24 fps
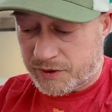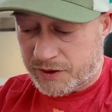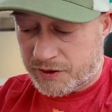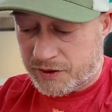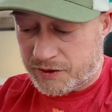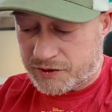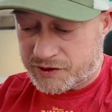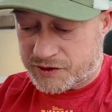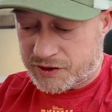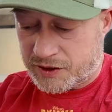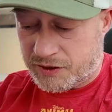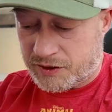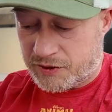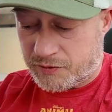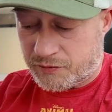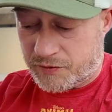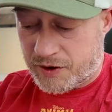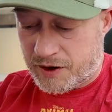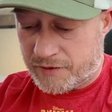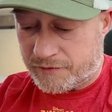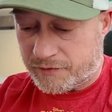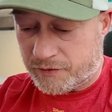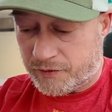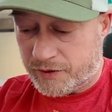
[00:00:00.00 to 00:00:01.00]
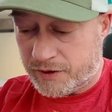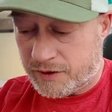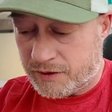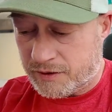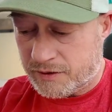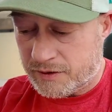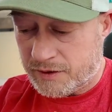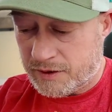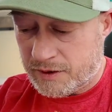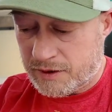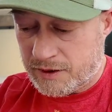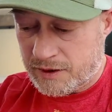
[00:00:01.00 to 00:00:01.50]
in the rare foil.
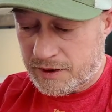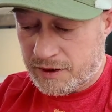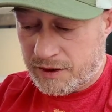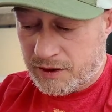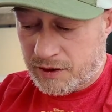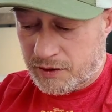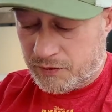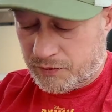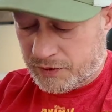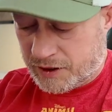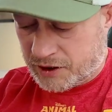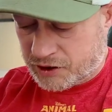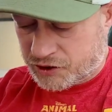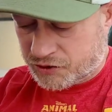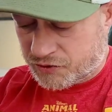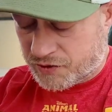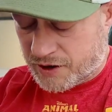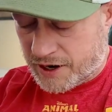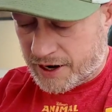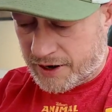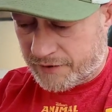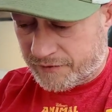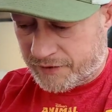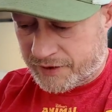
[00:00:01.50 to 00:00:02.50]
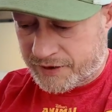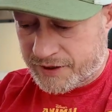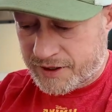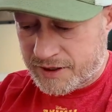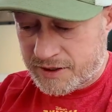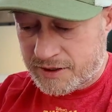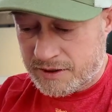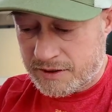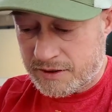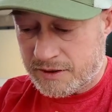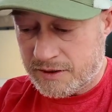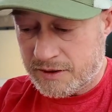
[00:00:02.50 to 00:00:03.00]
We got Try
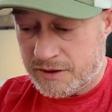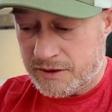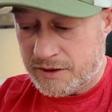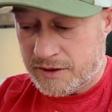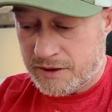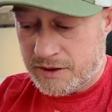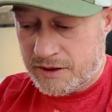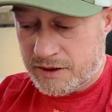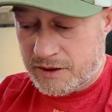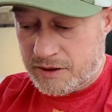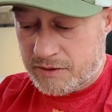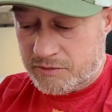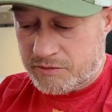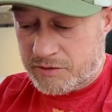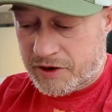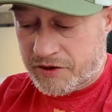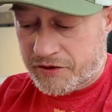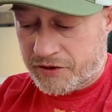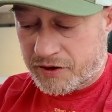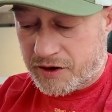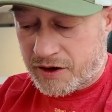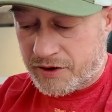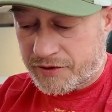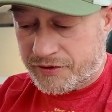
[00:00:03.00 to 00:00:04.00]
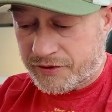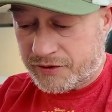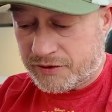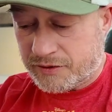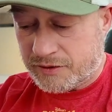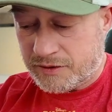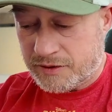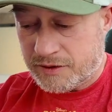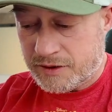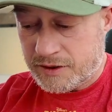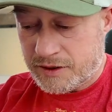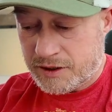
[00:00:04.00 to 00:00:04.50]
Everything, Mother Gothel,
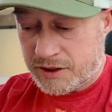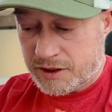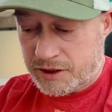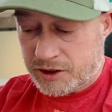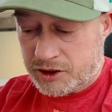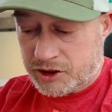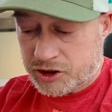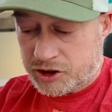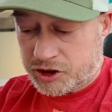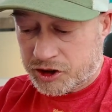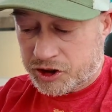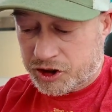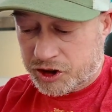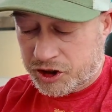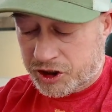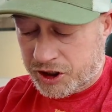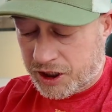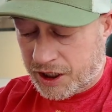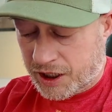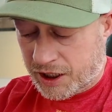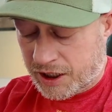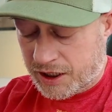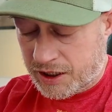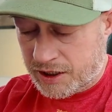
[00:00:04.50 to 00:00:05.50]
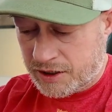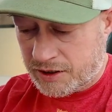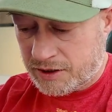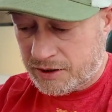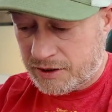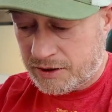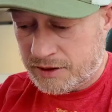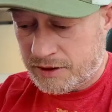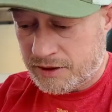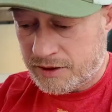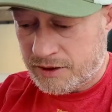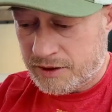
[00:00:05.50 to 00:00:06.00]
Genie,
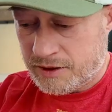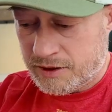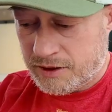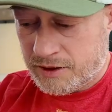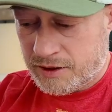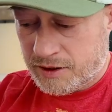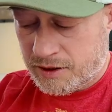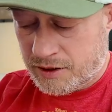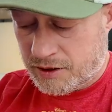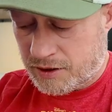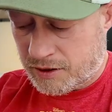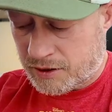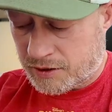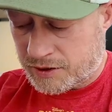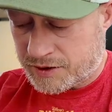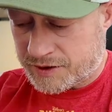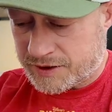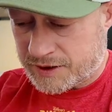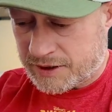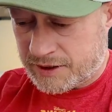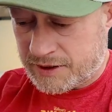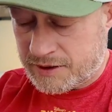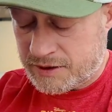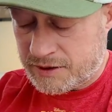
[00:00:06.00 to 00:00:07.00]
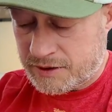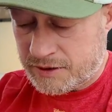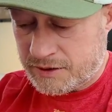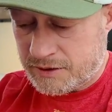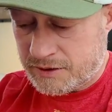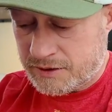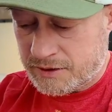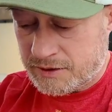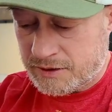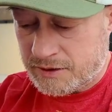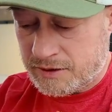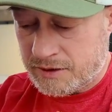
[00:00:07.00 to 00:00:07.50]
Ursula,
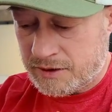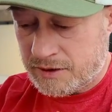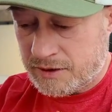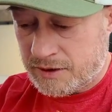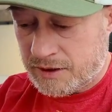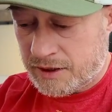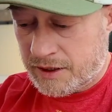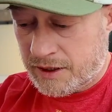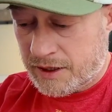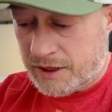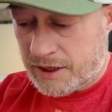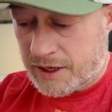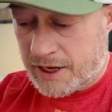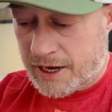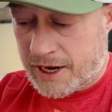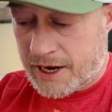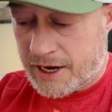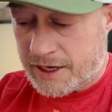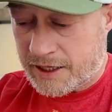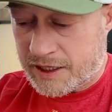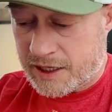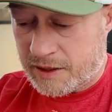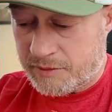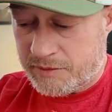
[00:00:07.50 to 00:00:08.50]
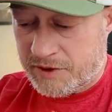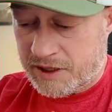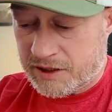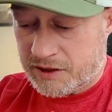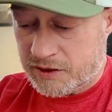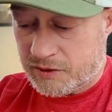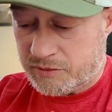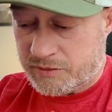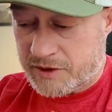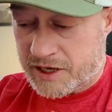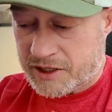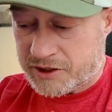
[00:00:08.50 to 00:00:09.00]
and
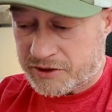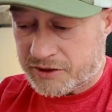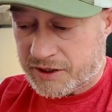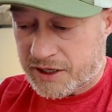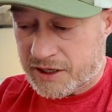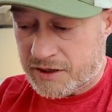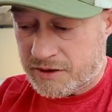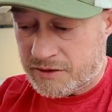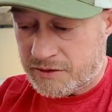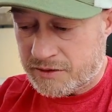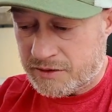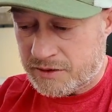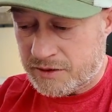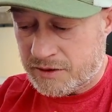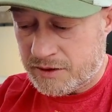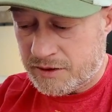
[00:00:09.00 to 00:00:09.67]
Camilo Madrigal.